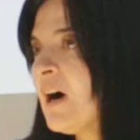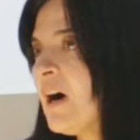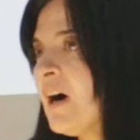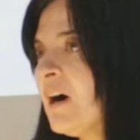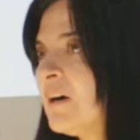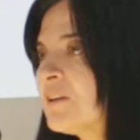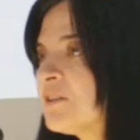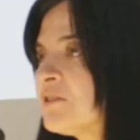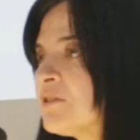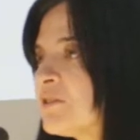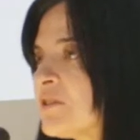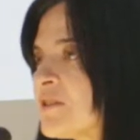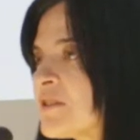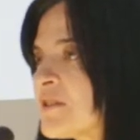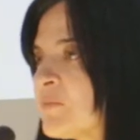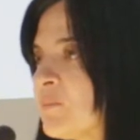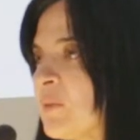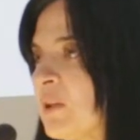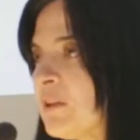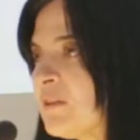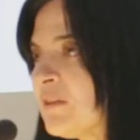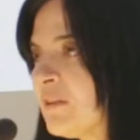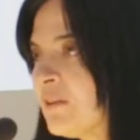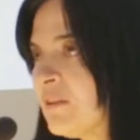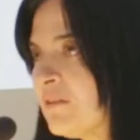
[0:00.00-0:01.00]
are
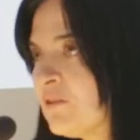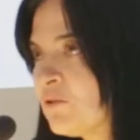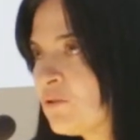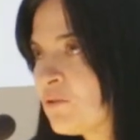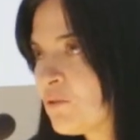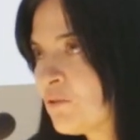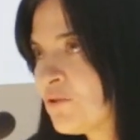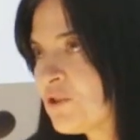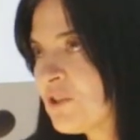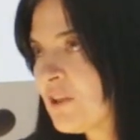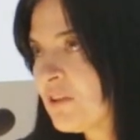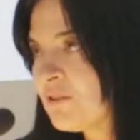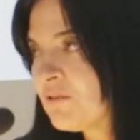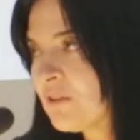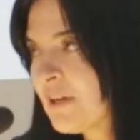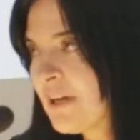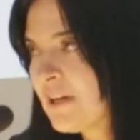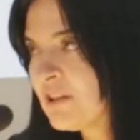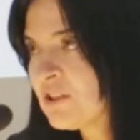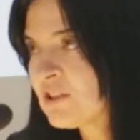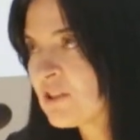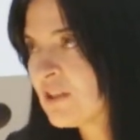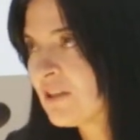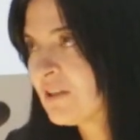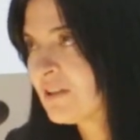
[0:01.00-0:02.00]
transmitted through
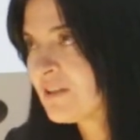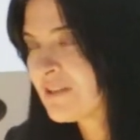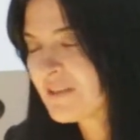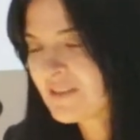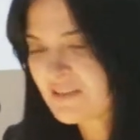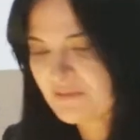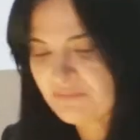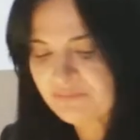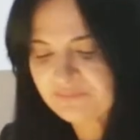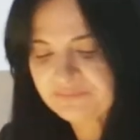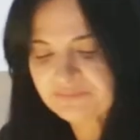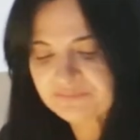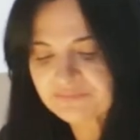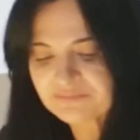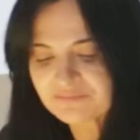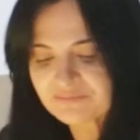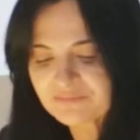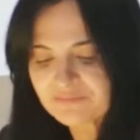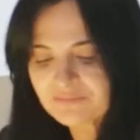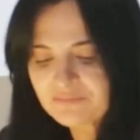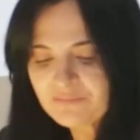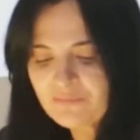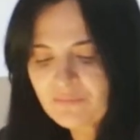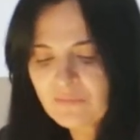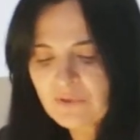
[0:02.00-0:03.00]
generations,
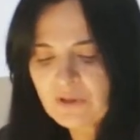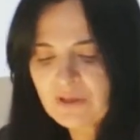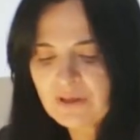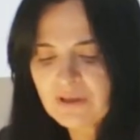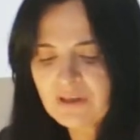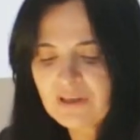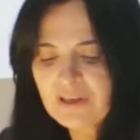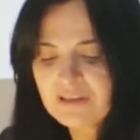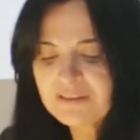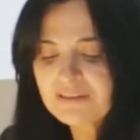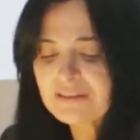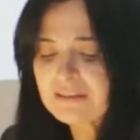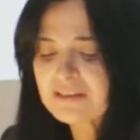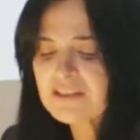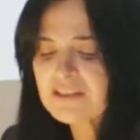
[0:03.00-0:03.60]
at